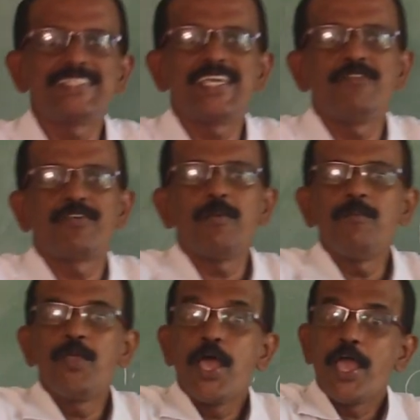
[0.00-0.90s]
chain from
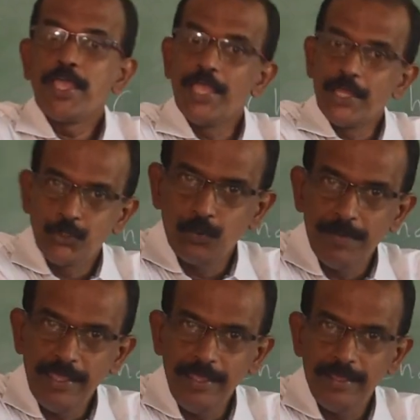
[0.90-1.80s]
A to
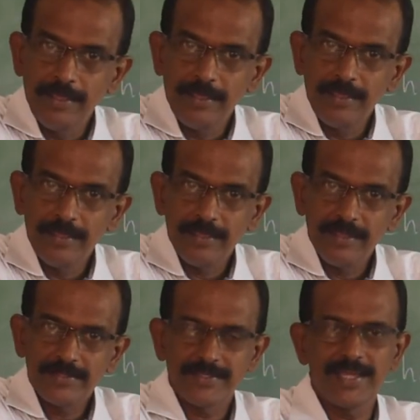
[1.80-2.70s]
B.
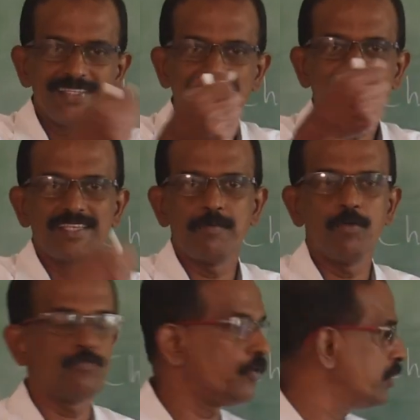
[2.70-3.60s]
That is the example
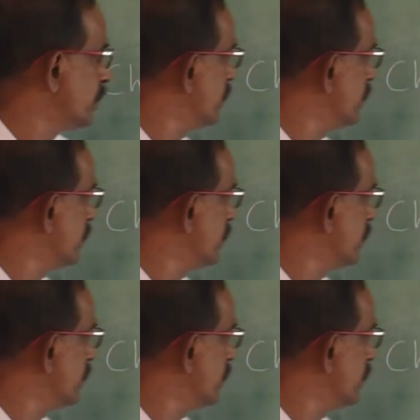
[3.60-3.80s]
for